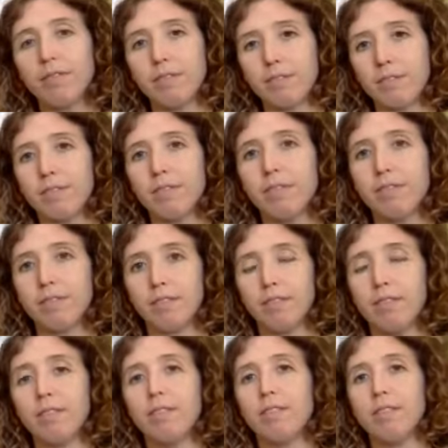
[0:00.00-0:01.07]

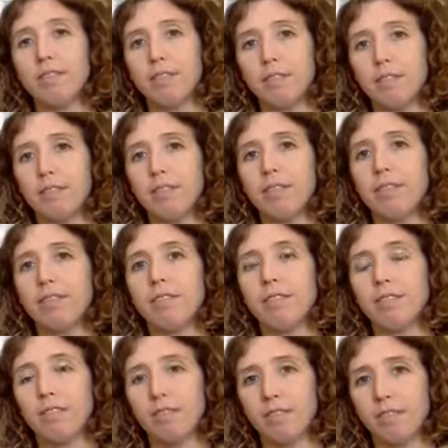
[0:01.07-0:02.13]

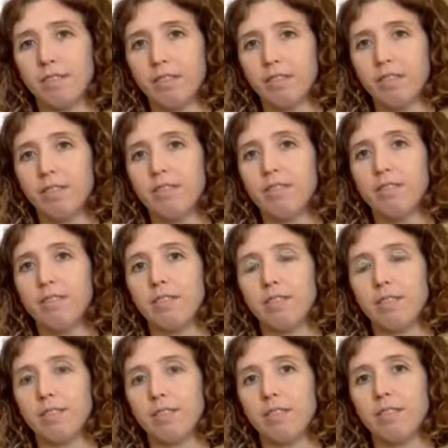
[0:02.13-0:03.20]

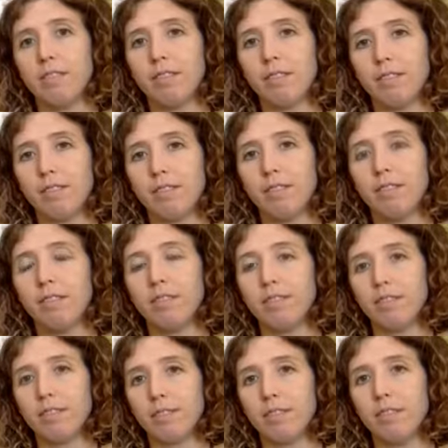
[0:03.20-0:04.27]

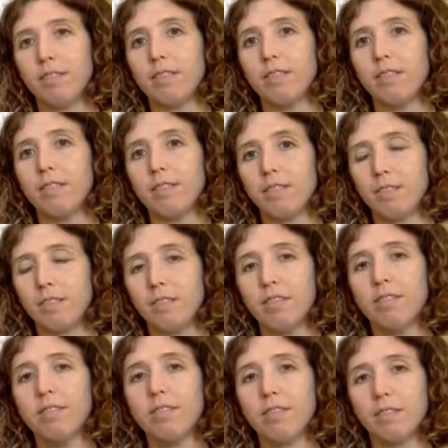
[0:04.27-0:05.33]

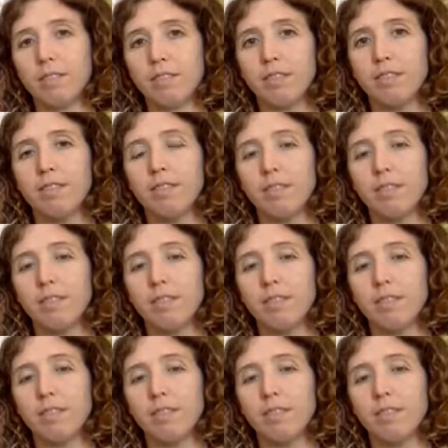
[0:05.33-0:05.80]
This person isn't speaking.